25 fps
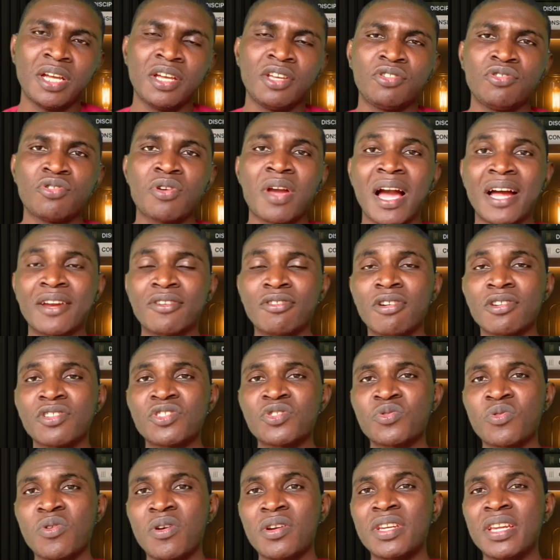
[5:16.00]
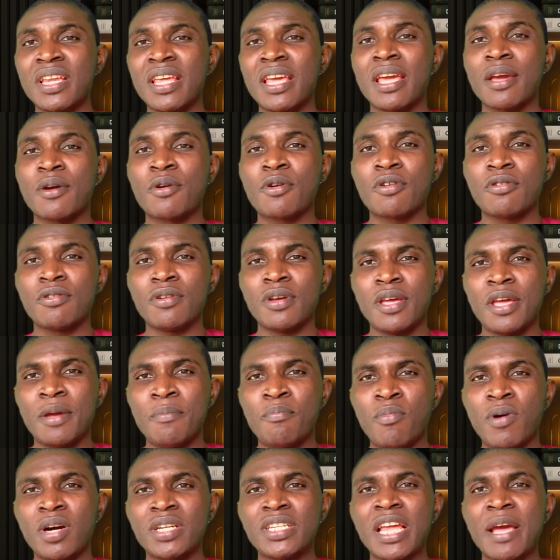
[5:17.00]
You cannot run a
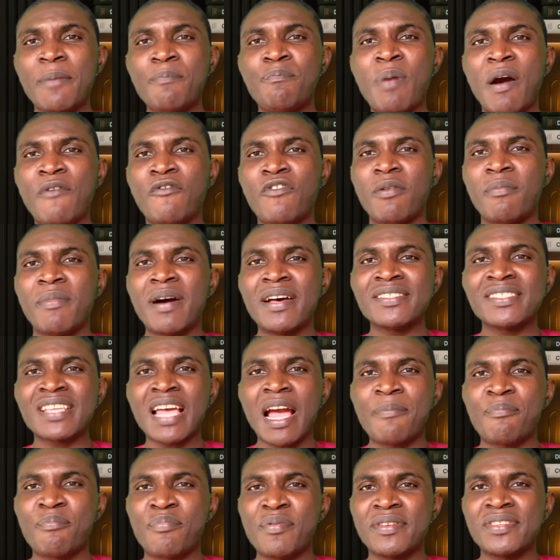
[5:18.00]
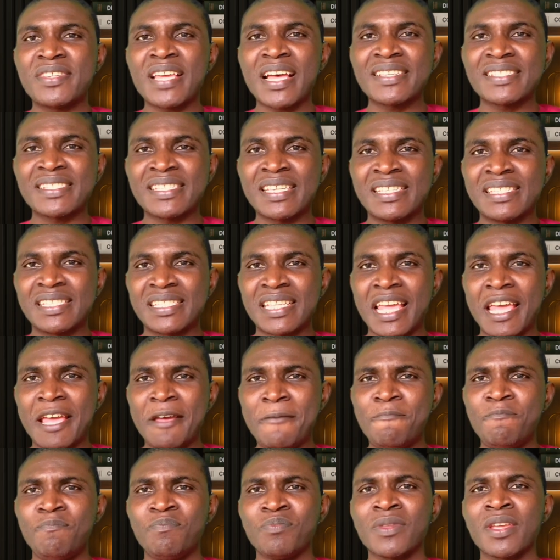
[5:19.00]
modern performance appraisal
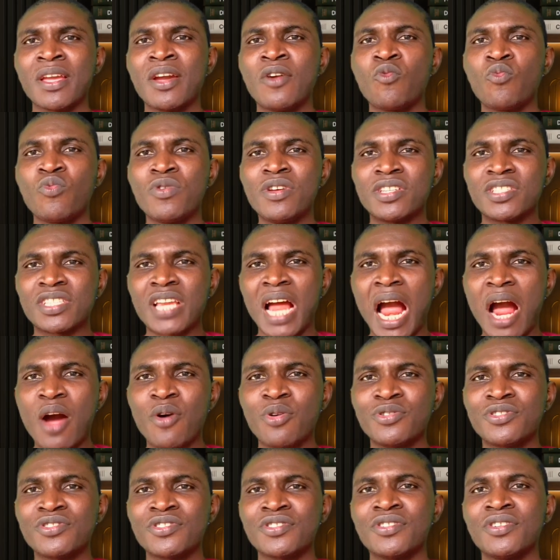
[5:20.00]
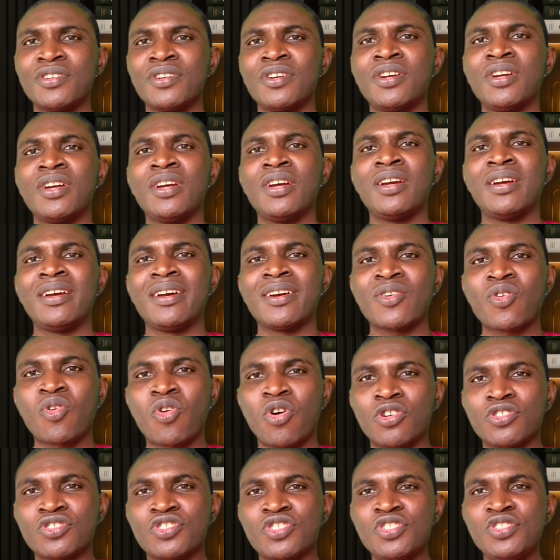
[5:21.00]
system without
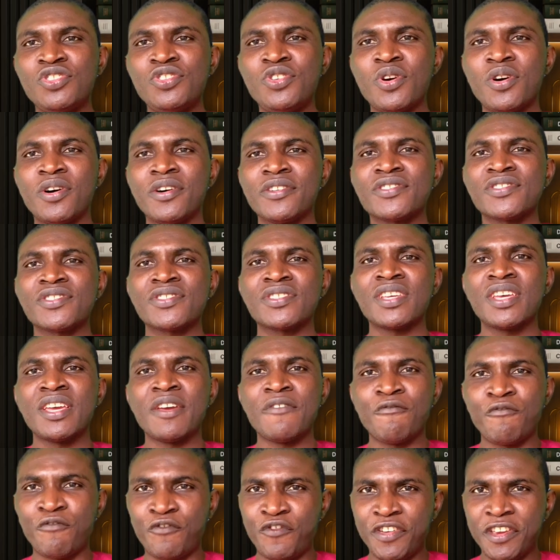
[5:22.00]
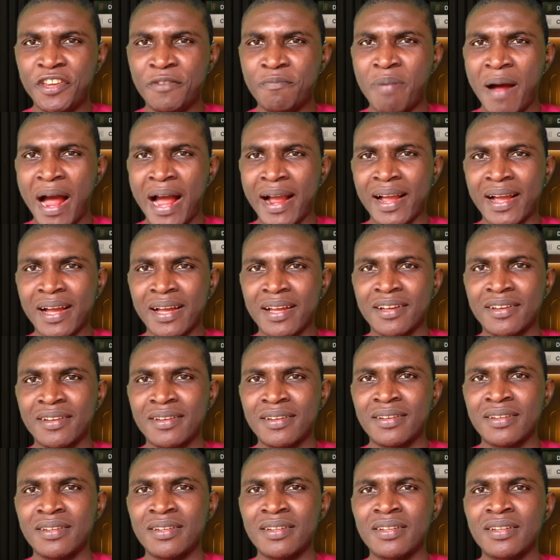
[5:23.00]
continuous feedback.
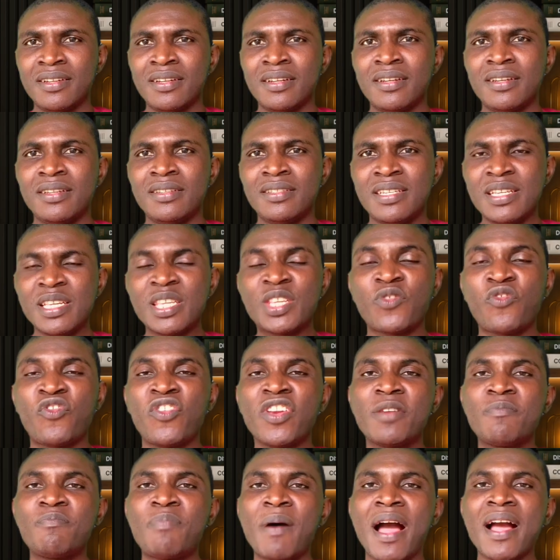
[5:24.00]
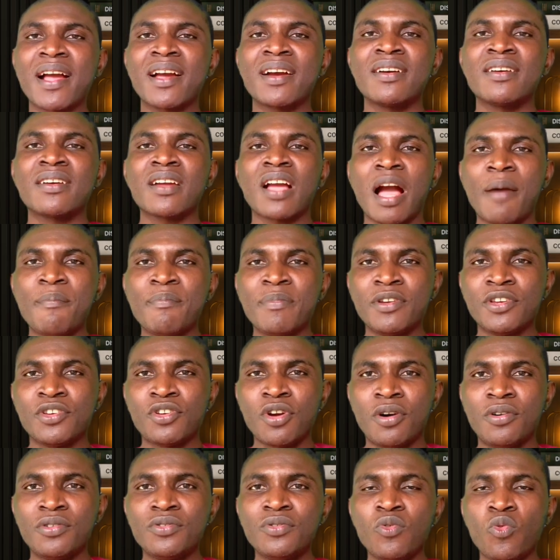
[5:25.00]
This feedback can be
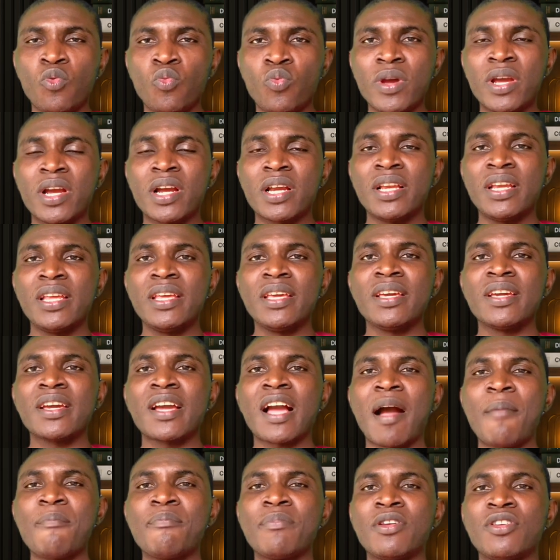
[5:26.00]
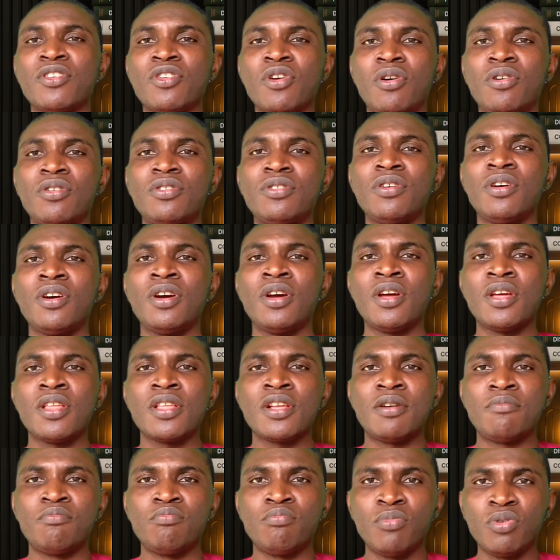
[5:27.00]
done weekly, can be done
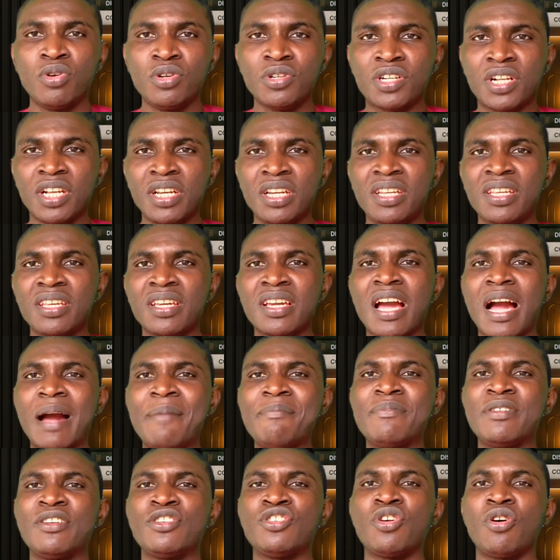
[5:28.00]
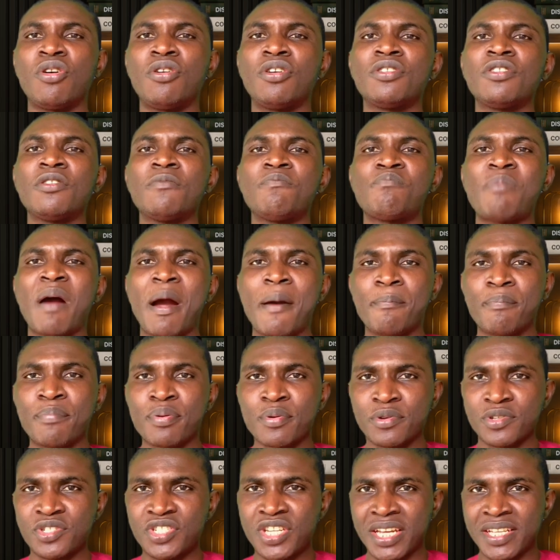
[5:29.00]
monthly, can be done per
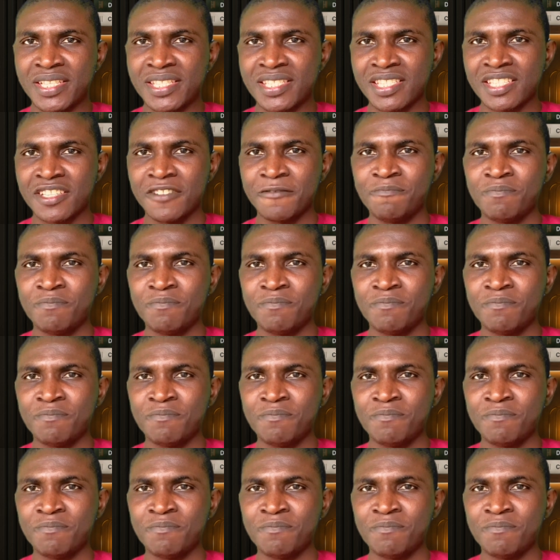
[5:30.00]
project.